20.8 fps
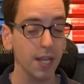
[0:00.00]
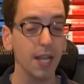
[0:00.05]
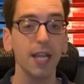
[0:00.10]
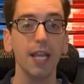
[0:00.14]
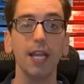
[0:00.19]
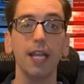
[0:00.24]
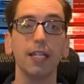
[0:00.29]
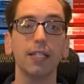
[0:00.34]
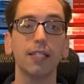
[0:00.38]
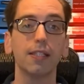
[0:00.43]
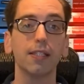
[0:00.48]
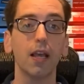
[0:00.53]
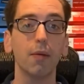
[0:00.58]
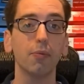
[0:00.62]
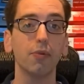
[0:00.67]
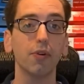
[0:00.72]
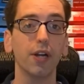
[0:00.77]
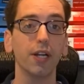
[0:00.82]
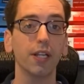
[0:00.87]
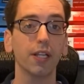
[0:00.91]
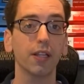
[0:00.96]
It's
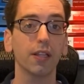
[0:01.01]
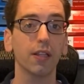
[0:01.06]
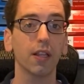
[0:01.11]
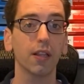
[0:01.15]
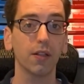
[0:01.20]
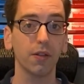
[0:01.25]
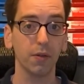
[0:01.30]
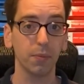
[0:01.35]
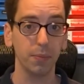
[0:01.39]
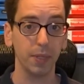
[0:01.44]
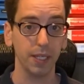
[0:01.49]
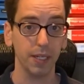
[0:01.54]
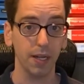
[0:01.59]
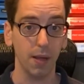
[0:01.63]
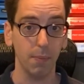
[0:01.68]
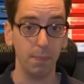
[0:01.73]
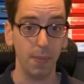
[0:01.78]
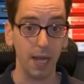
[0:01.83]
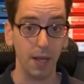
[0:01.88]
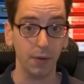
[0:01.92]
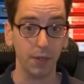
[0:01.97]
separating the little bit
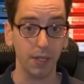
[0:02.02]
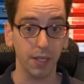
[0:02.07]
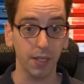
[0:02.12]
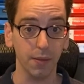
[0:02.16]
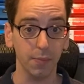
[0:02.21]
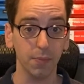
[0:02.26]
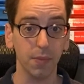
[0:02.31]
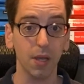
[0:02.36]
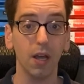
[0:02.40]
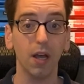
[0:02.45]
about him,